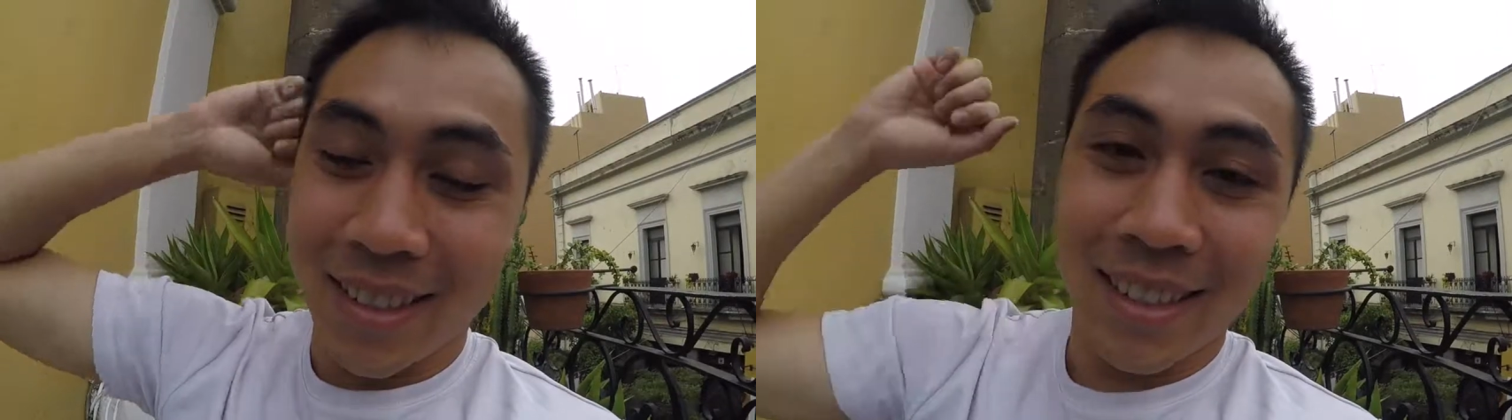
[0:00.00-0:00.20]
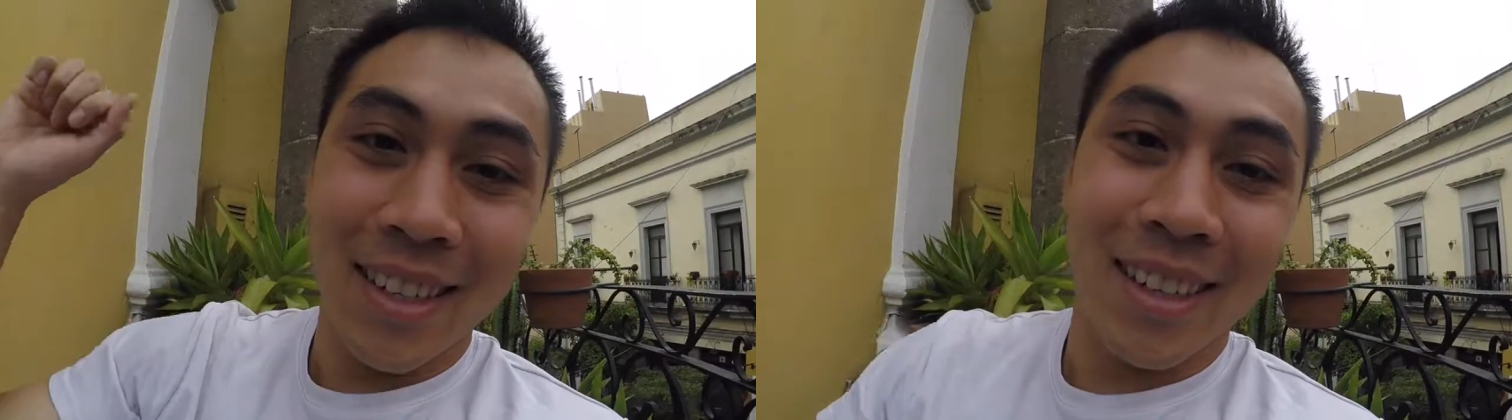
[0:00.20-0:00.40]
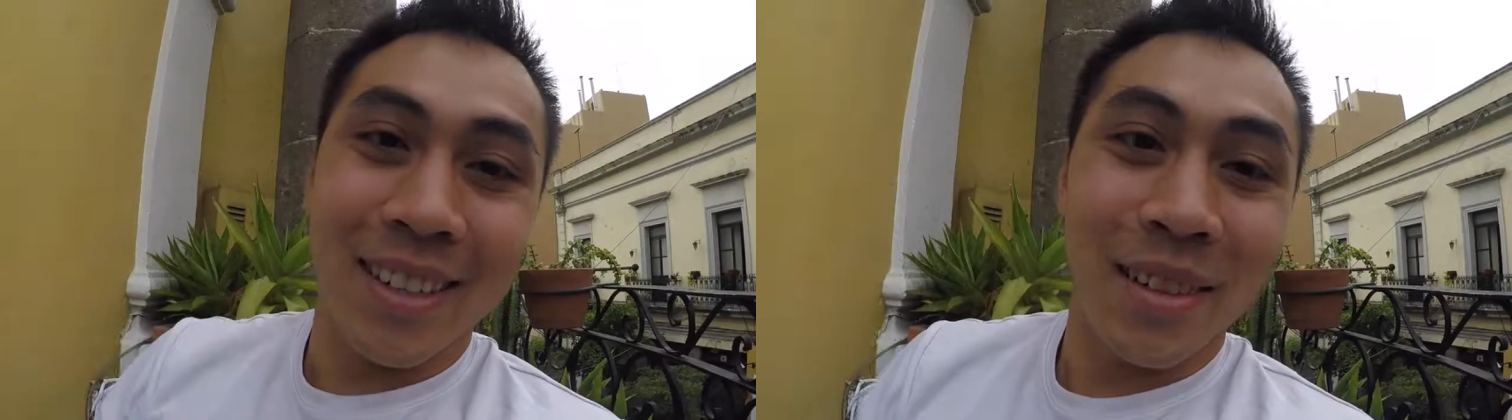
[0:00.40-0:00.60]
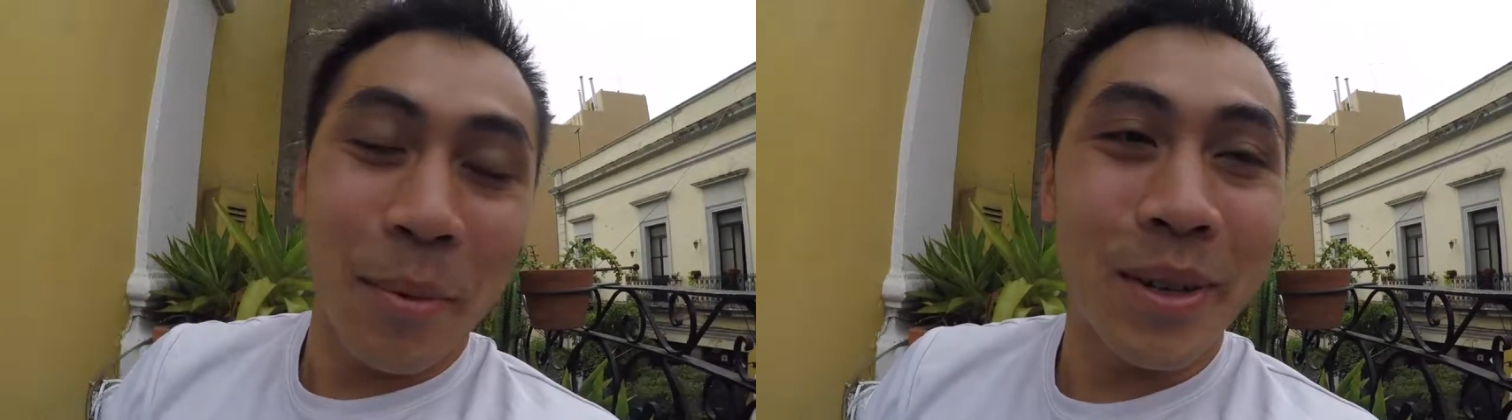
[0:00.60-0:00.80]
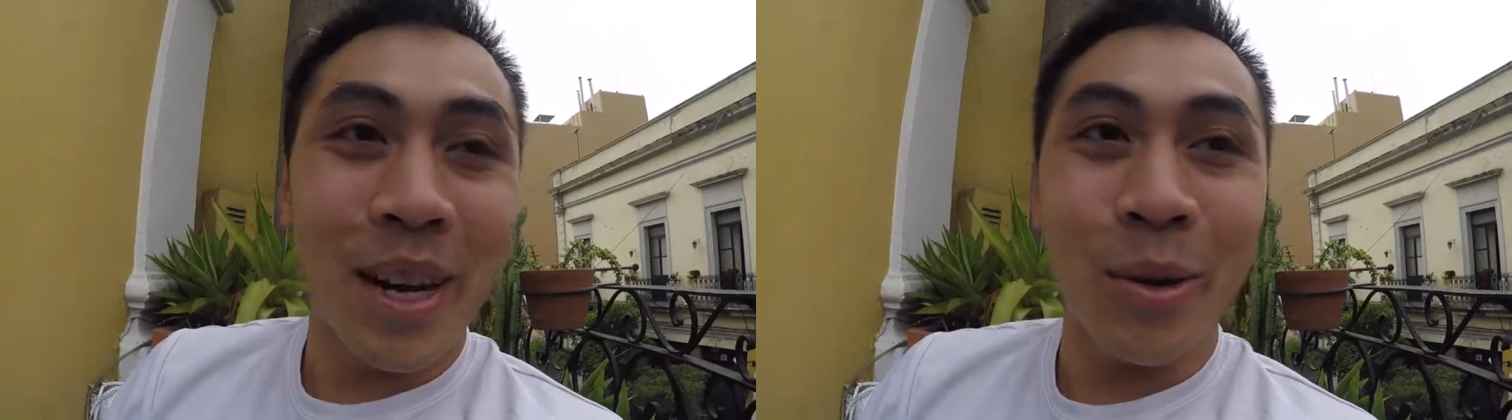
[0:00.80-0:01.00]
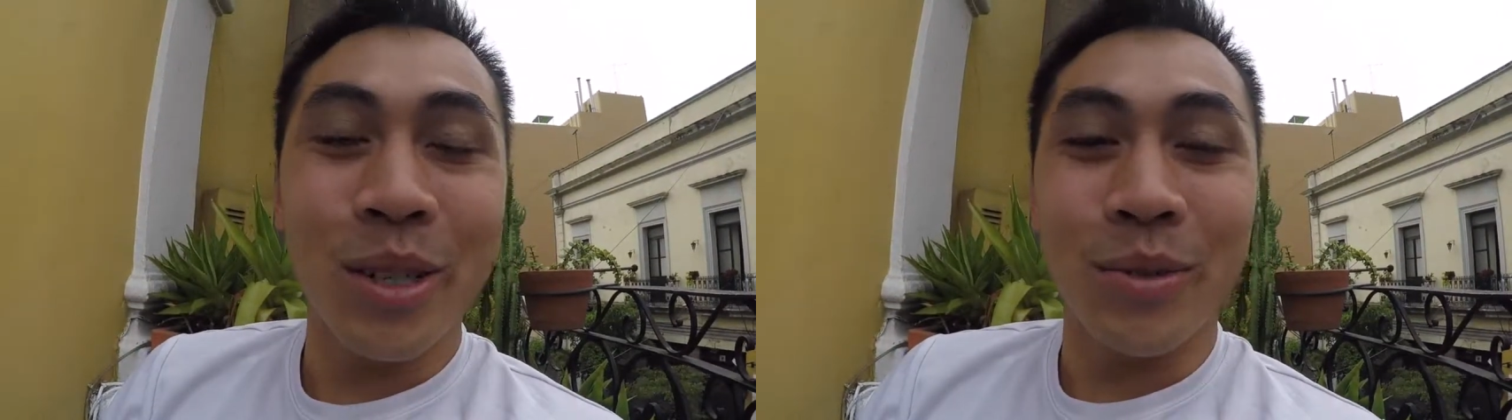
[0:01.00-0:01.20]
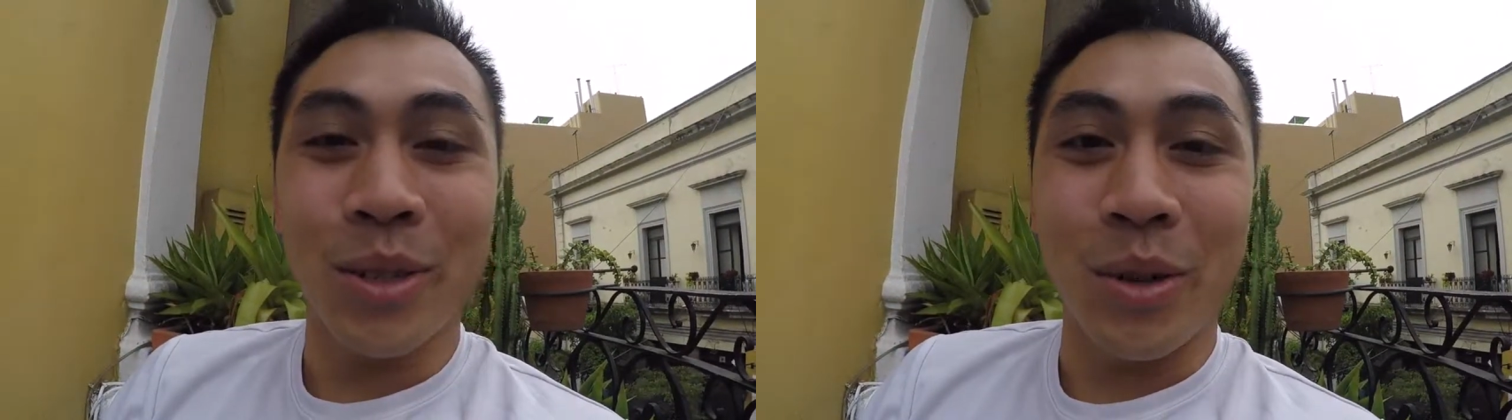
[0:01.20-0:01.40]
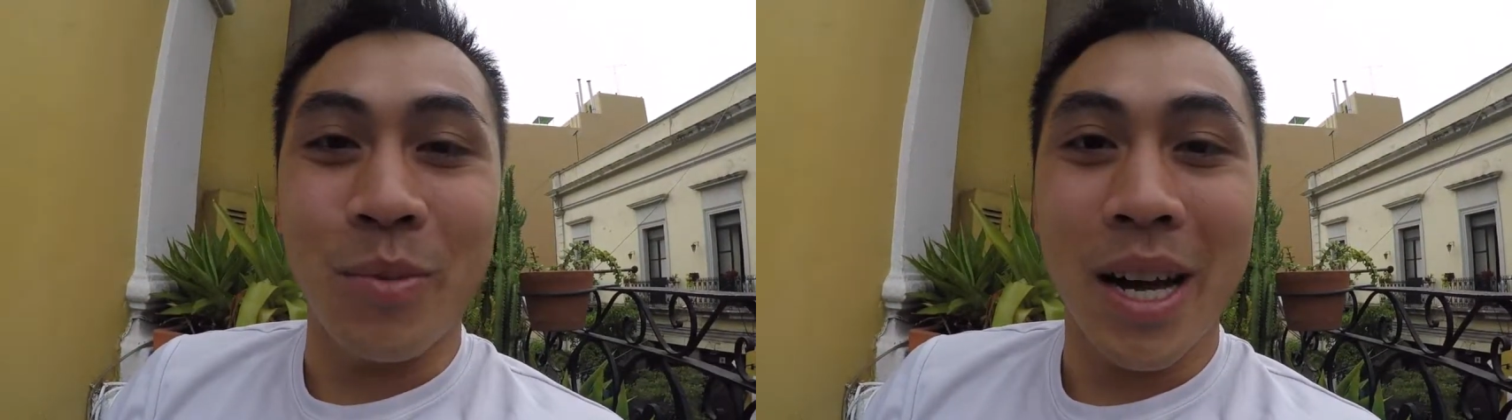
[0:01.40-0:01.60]
yeah, I mean, I would
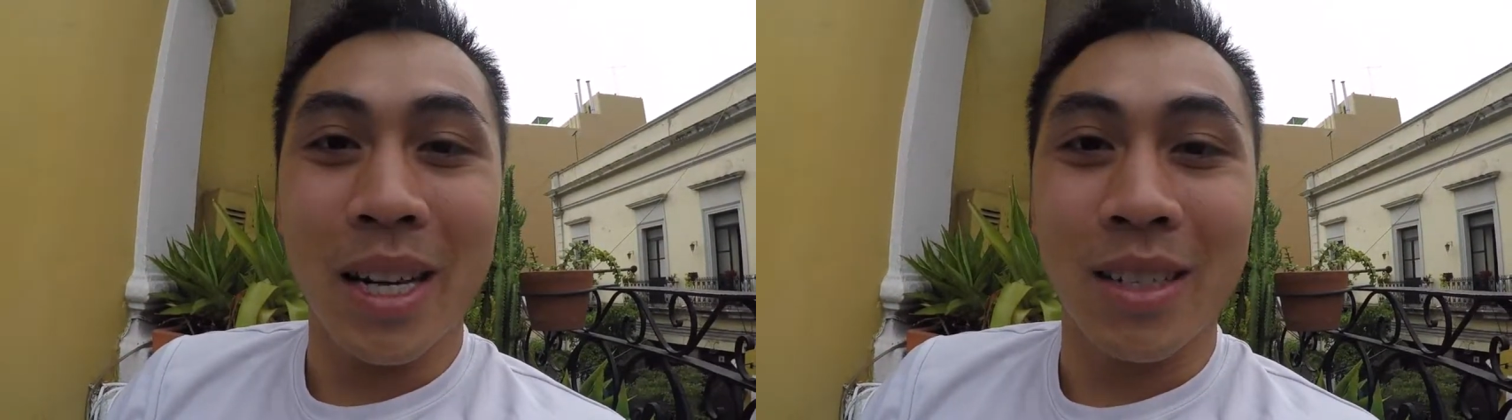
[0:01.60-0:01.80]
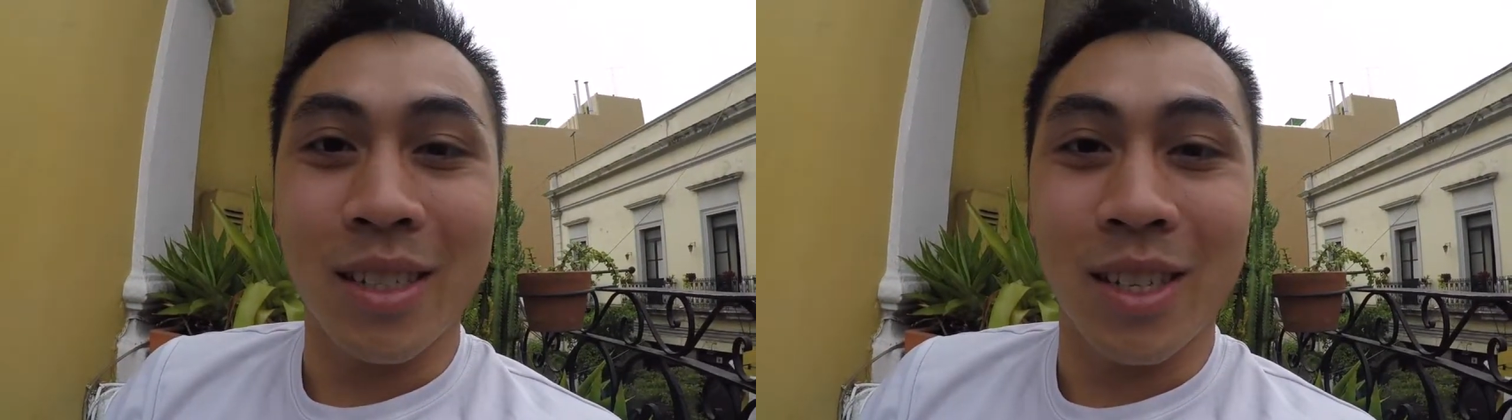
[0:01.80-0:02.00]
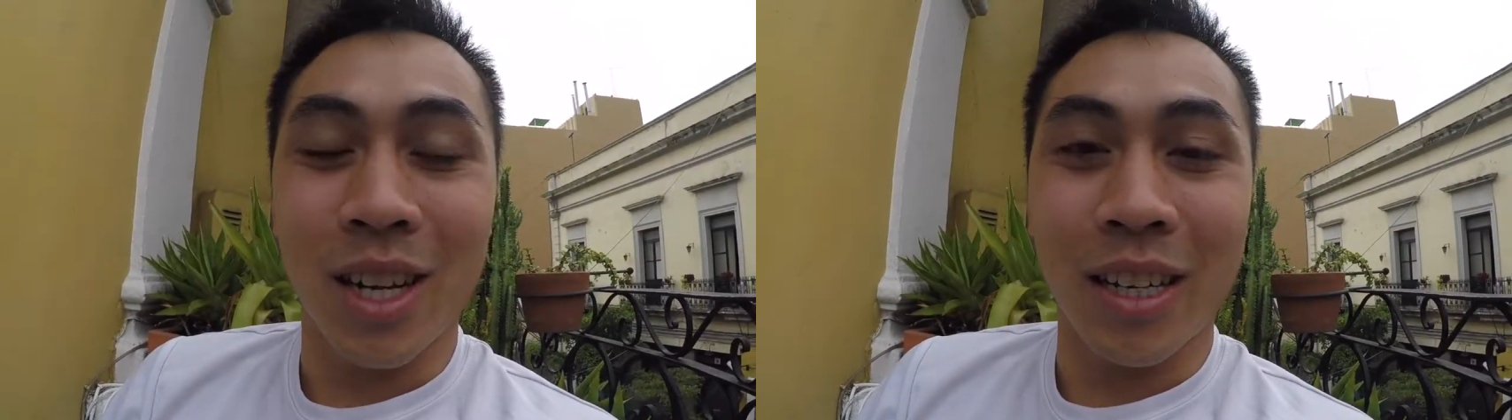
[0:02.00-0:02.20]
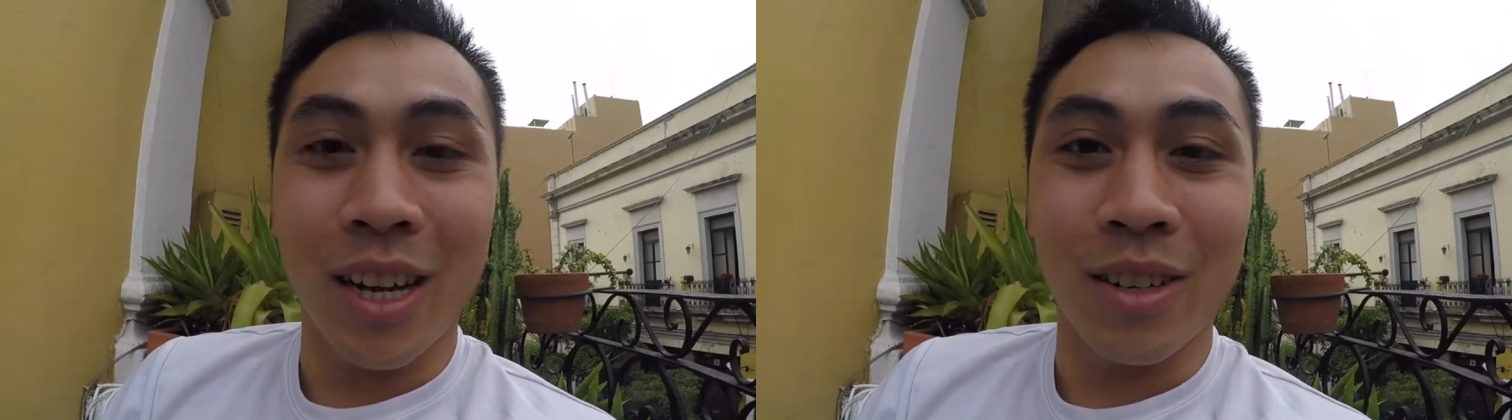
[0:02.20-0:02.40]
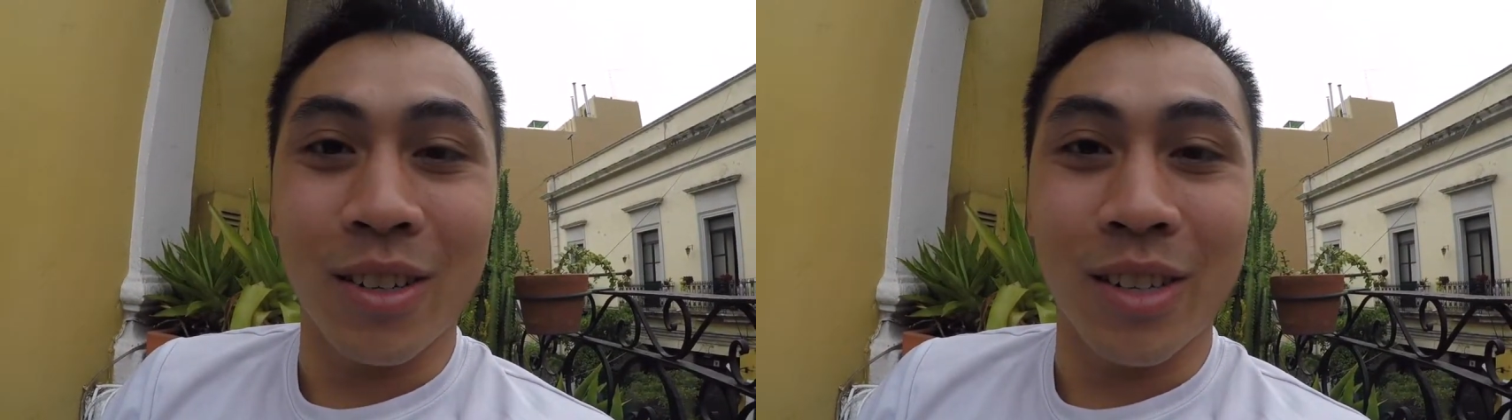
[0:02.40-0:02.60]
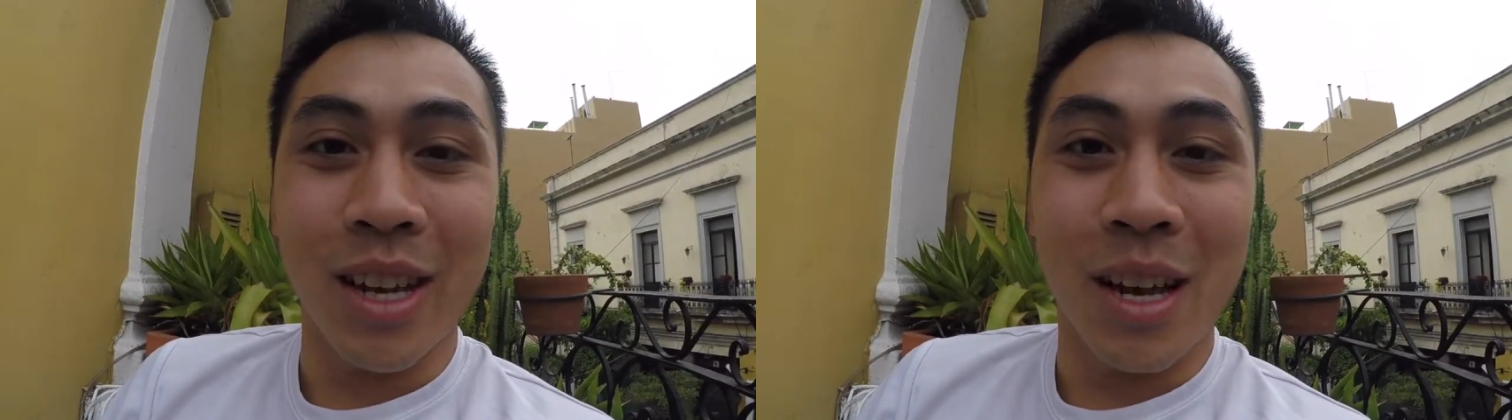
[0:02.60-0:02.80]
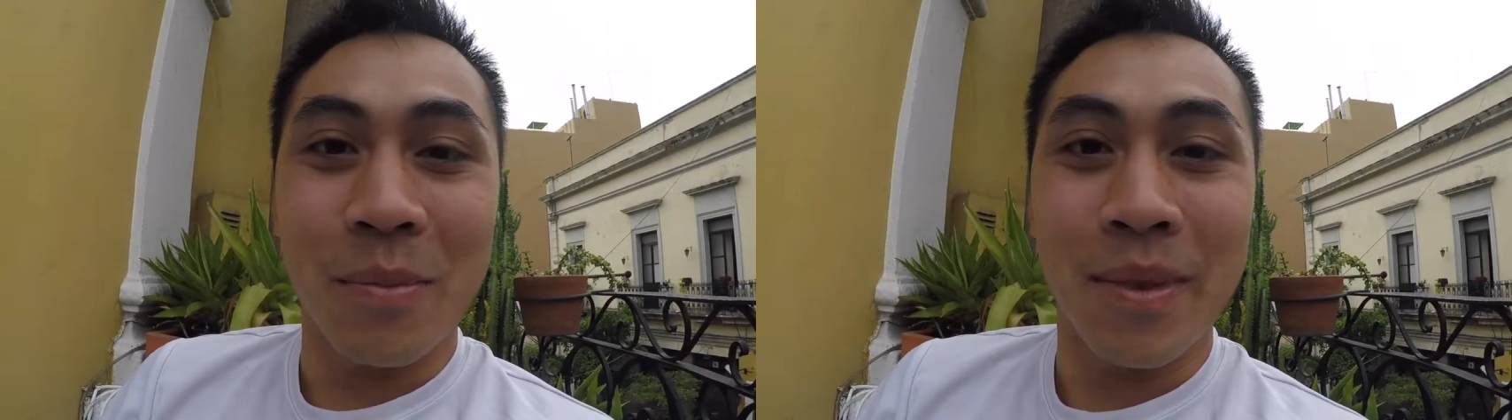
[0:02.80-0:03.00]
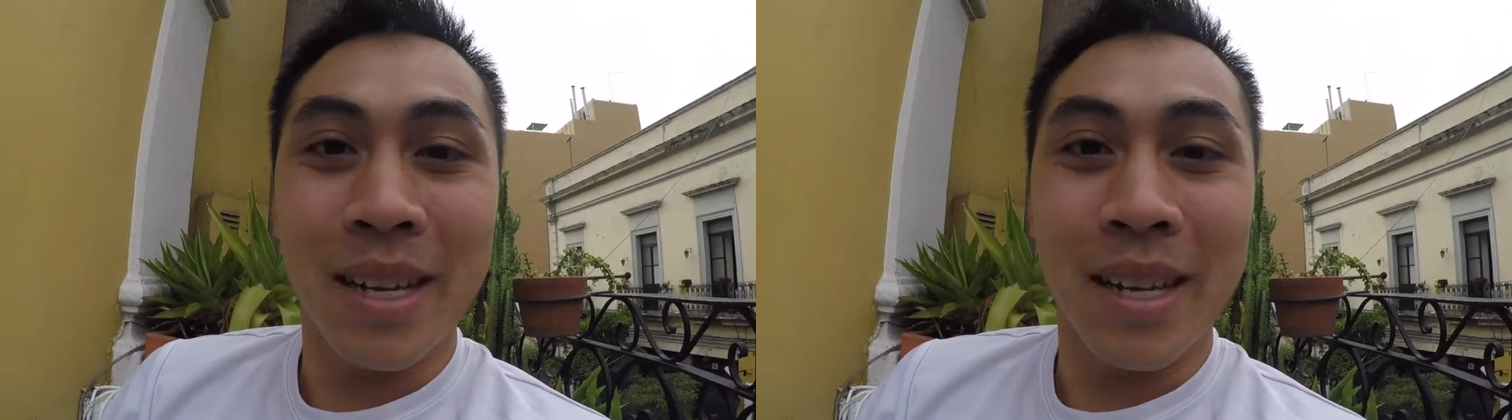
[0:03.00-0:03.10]
definitely go back just to check it out another time.